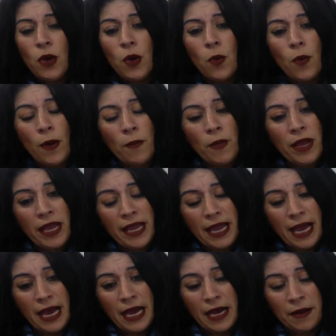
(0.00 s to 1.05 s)
when we
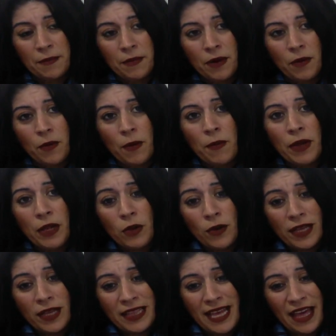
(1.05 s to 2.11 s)
look
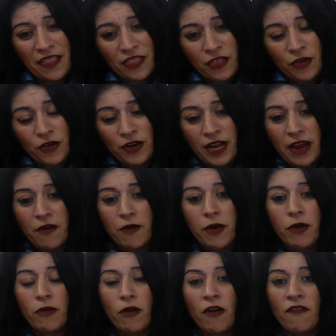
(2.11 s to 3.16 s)
at that third area
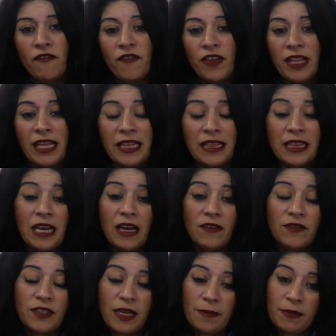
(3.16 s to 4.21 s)
of feeling
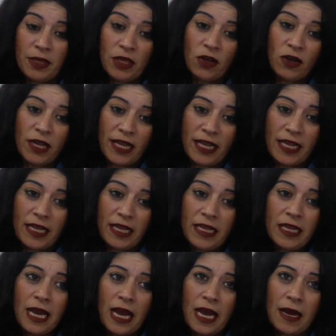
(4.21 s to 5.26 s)
loved and belonging,
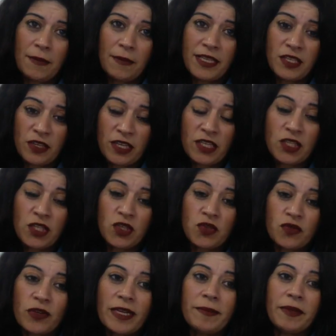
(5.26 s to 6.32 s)
it's
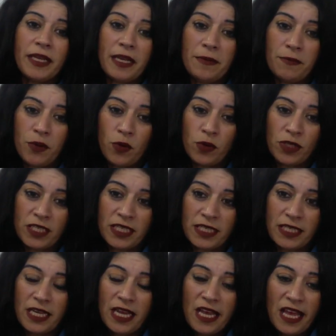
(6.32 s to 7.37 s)
extremely important.
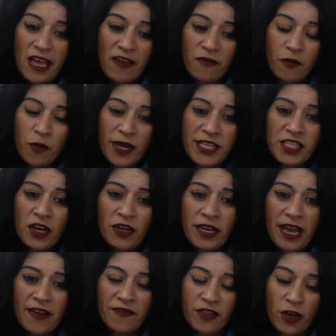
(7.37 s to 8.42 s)
If we don't
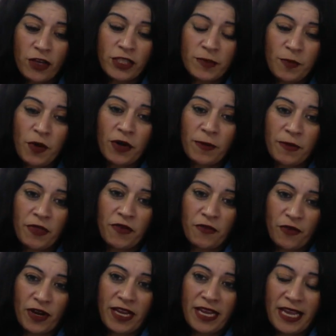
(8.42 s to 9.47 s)
have those bottom
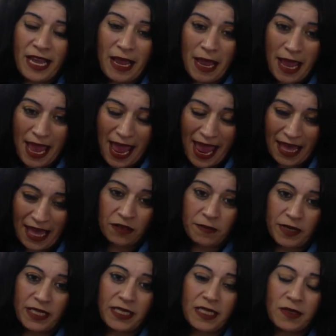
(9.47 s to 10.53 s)
three
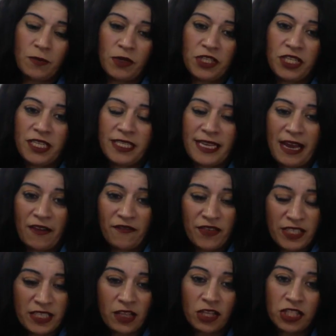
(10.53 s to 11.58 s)
elements, which is our
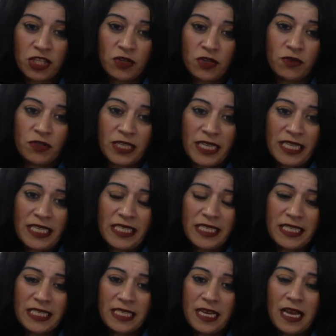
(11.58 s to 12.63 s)
physiological
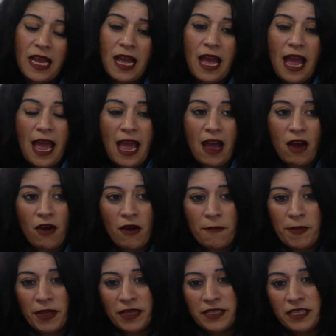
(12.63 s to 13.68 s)
needs, our
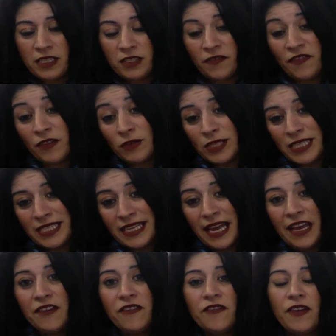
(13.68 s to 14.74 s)
ability to feel
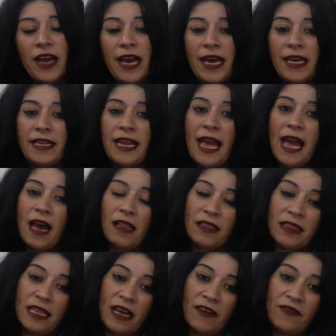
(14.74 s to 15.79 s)
safe, and our
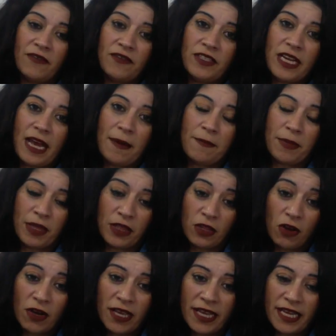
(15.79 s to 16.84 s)
loved and
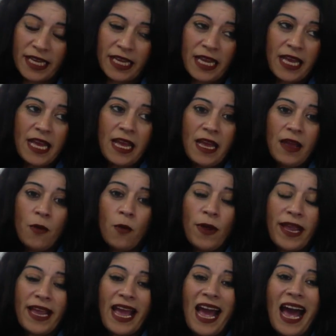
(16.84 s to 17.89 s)
belonging, we
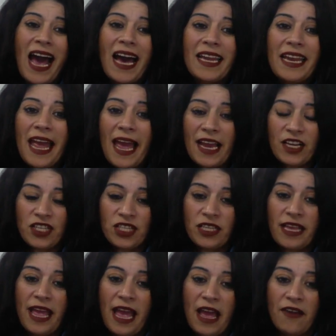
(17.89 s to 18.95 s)
can't actually
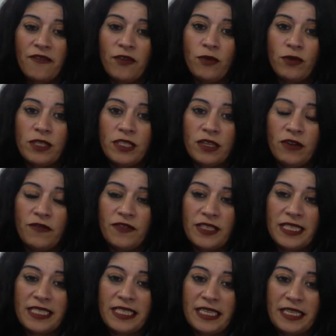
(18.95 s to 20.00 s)
have good
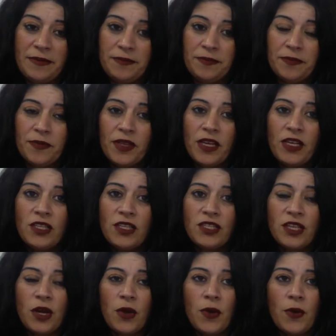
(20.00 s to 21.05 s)
self-esteem.
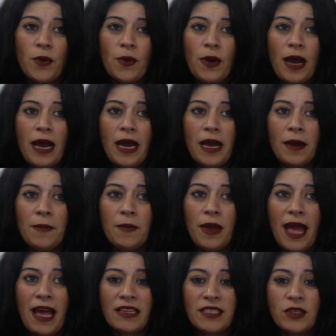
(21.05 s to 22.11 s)
So
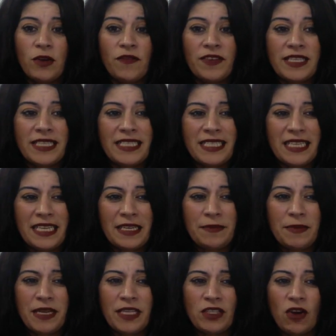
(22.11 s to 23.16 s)
our self-esteem
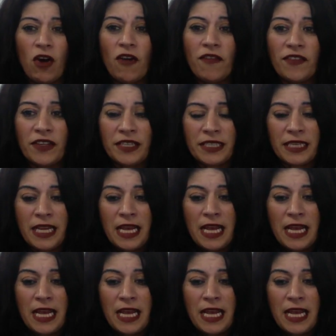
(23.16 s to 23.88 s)
is often